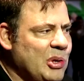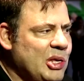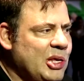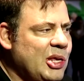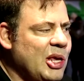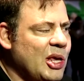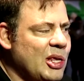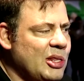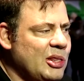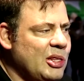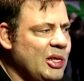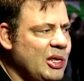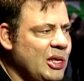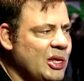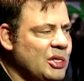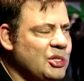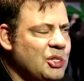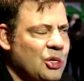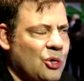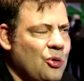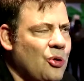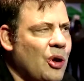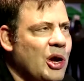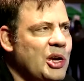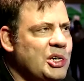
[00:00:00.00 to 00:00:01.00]
begin the
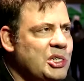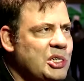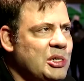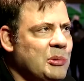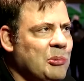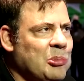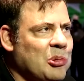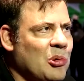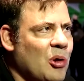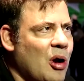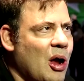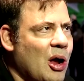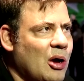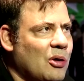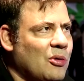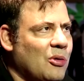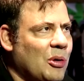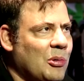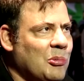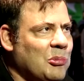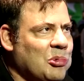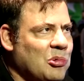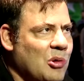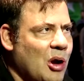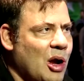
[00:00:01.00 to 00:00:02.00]
integration
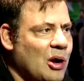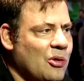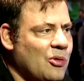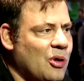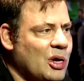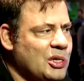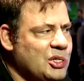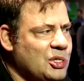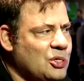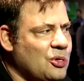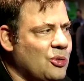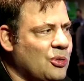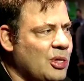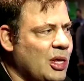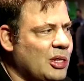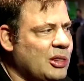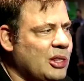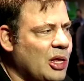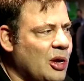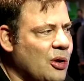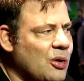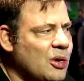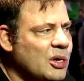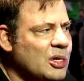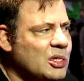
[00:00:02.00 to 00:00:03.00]
progress so that
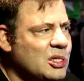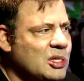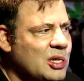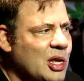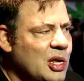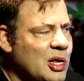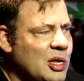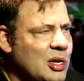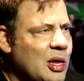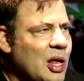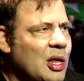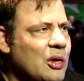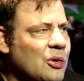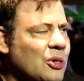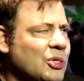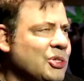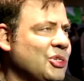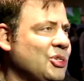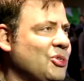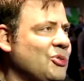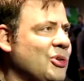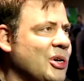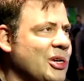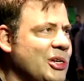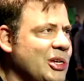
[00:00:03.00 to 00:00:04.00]
there is an
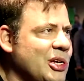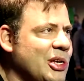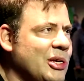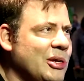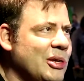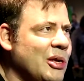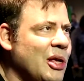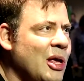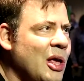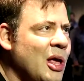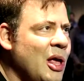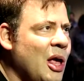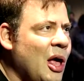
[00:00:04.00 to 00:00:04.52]
Australian